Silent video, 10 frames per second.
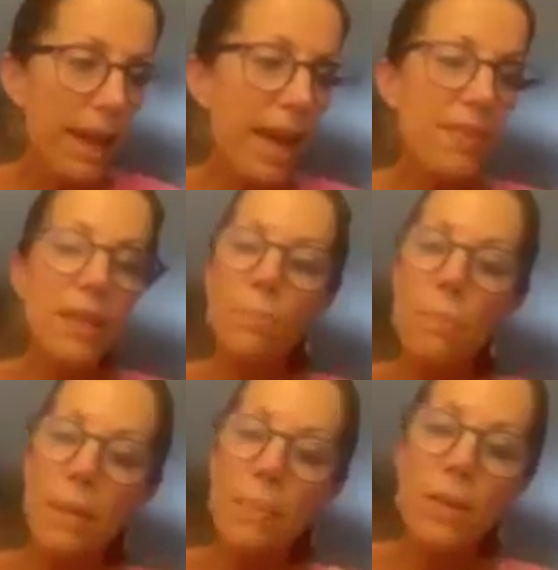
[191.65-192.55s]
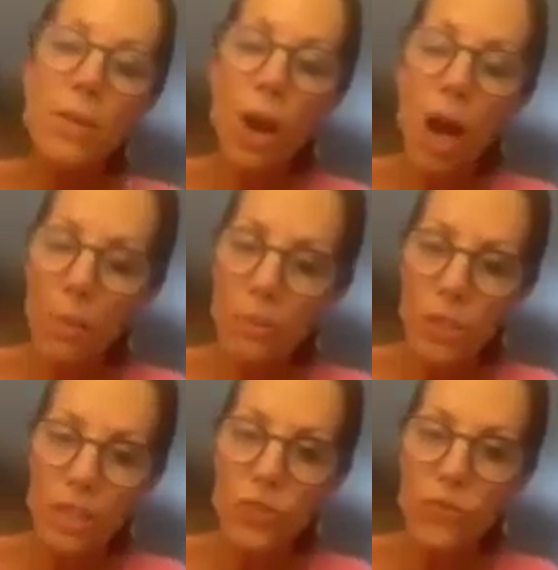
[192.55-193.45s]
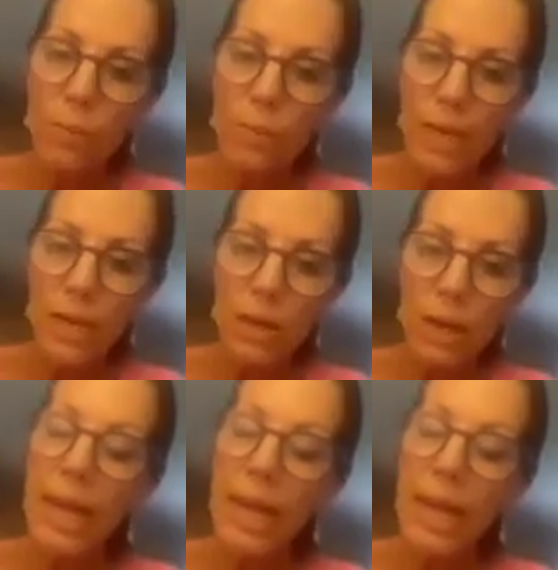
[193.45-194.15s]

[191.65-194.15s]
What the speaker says: And then maybe their options from there